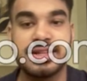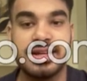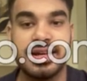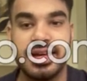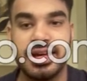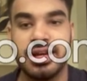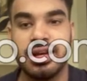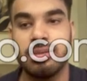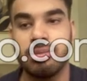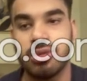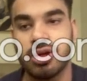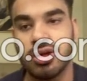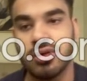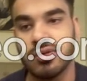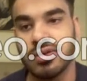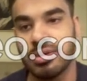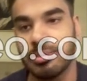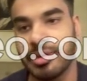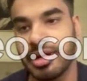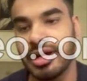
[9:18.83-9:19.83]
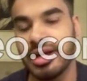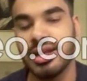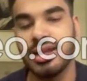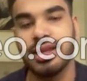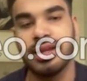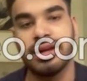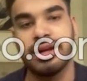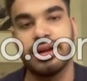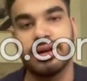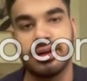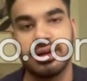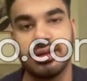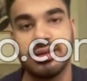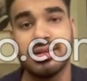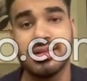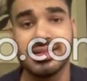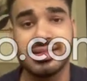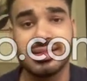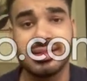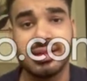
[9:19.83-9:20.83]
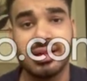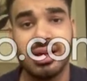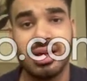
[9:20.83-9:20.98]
k number of repeating characters